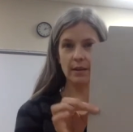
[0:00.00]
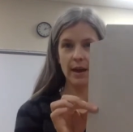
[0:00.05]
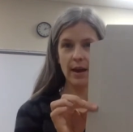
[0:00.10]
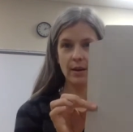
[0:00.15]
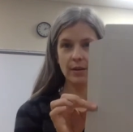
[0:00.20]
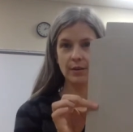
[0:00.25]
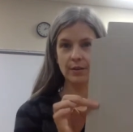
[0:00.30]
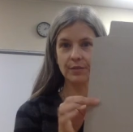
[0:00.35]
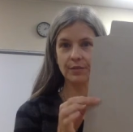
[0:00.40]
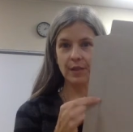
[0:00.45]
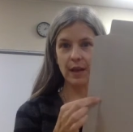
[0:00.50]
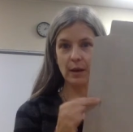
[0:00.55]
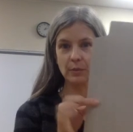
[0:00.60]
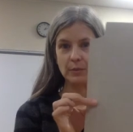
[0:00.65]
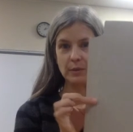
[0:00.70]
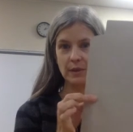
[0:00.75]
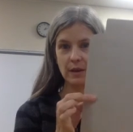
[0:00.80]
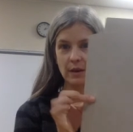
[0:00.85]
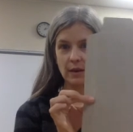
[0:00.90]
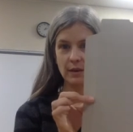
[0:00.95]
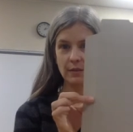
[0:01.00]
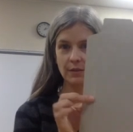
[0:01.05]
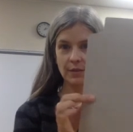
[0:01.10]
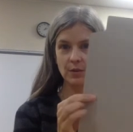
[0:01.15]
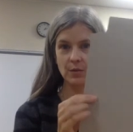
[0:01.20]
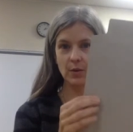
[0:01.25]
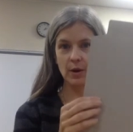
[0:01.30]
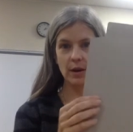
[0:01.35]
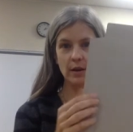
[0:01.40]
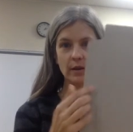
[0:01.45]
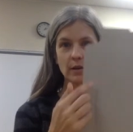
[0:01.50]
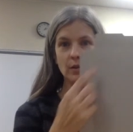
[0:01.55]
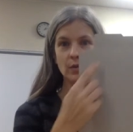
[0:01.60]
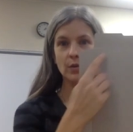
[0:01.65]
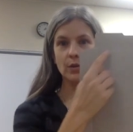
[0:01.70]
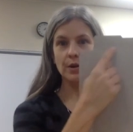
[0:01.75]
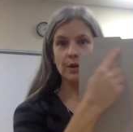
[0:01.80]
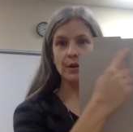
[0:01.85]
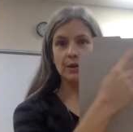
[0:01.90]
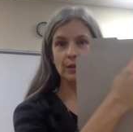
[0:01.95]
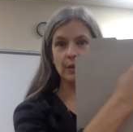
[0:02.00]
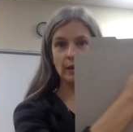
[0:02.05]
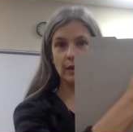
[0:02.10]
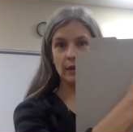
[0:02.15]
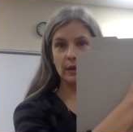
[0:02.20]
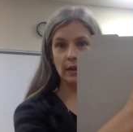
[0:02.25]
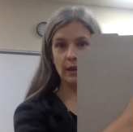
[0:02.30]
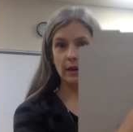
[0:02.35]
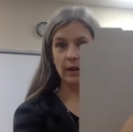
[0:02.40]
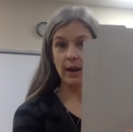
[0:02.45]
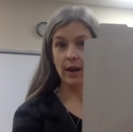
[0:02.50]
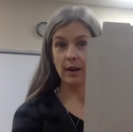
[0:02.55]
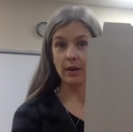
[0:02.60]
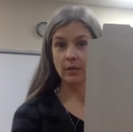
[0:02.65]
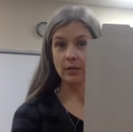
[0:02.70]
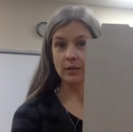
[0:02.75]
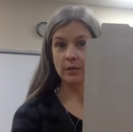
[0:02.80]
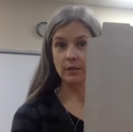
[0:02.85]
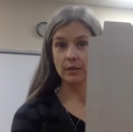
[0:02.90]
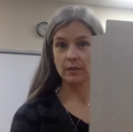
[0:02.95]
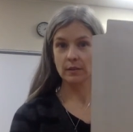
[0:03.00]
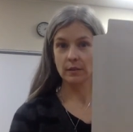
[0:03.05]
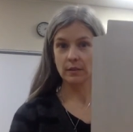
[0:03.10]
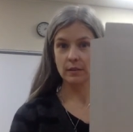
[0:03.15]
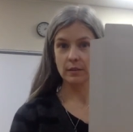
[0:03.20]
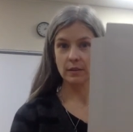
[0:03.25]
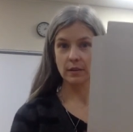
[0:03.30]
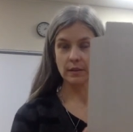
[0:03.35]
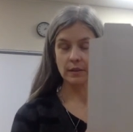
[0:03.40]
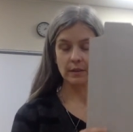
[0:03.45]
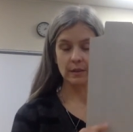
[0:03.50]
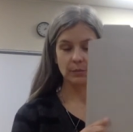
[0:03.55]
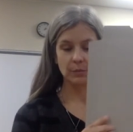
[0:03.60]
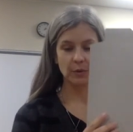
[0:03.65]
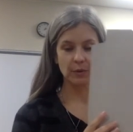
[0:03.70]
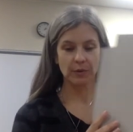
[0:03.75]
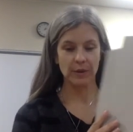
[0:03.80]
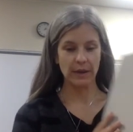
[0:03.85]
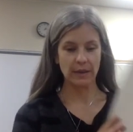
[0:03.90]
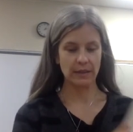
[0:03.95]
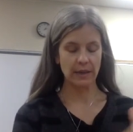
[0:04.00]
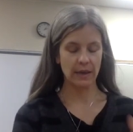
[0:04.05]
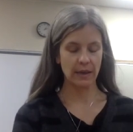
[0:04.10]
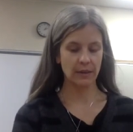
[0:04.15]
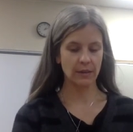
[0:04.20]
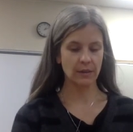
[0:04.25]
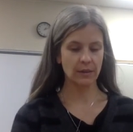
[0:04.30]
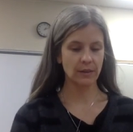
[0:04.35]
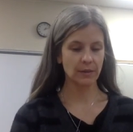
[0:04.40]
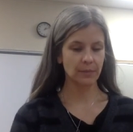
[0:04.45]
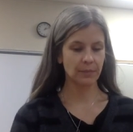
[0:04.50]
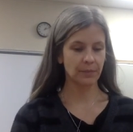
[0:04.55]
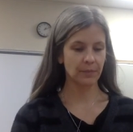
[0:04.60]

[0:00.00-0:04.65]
outer flaps on if you want, or you can cut out a simple rectangle.